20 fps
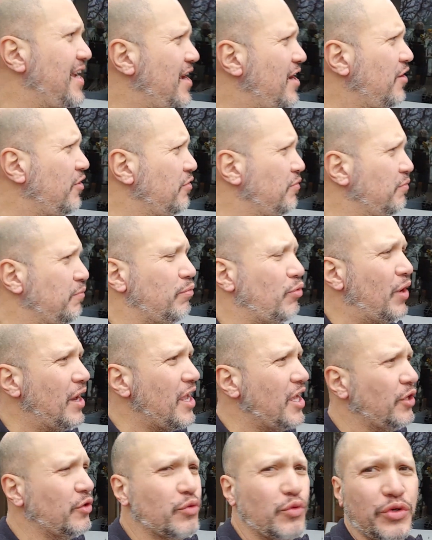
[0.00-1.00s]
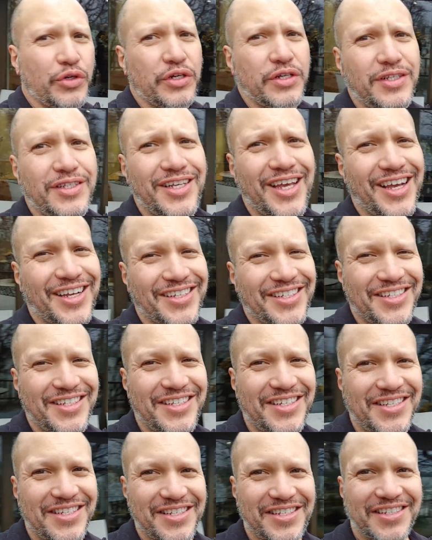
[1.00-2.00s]
out in Brownwood,
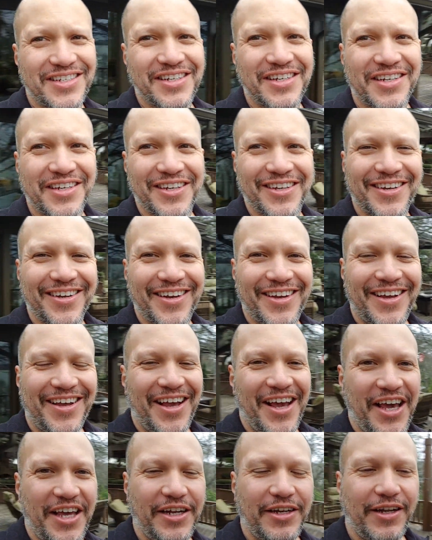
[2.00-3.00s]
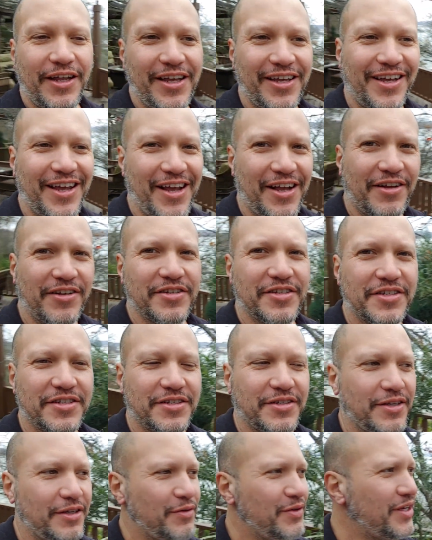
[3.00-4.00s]
Texas, at a lake
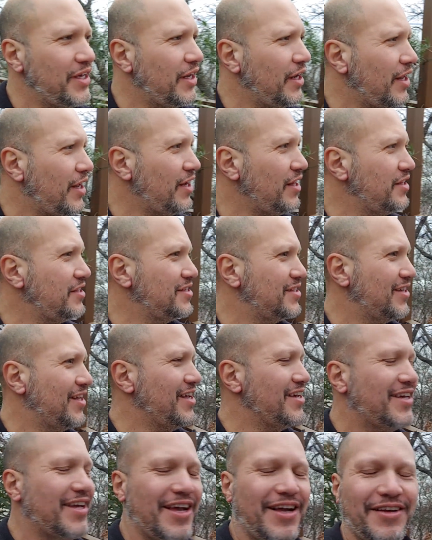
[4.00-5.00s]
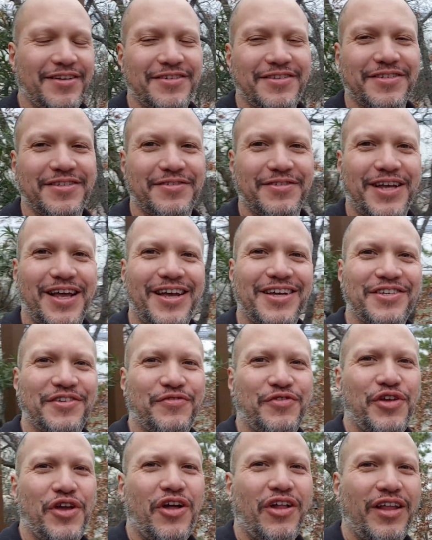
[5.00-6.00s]
house. We get a lot of these lake houses, guys.
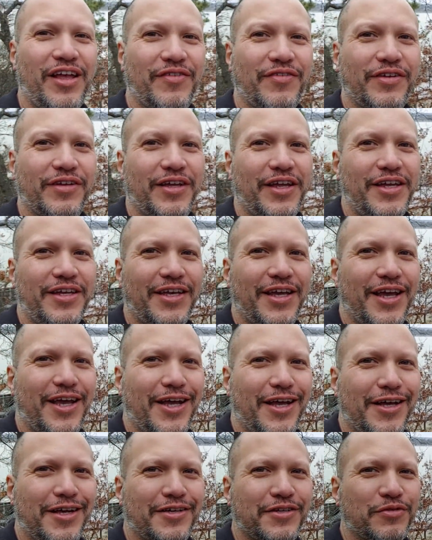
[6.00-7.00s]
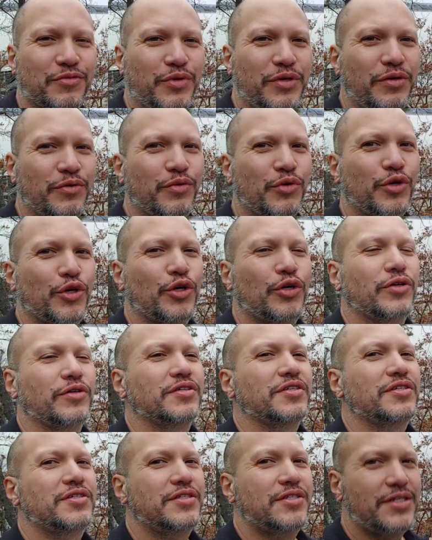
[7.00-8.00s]
If y'all have a lake house, we will
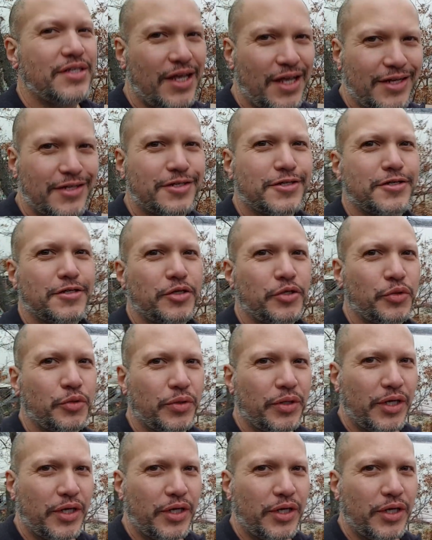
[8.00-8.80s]
set you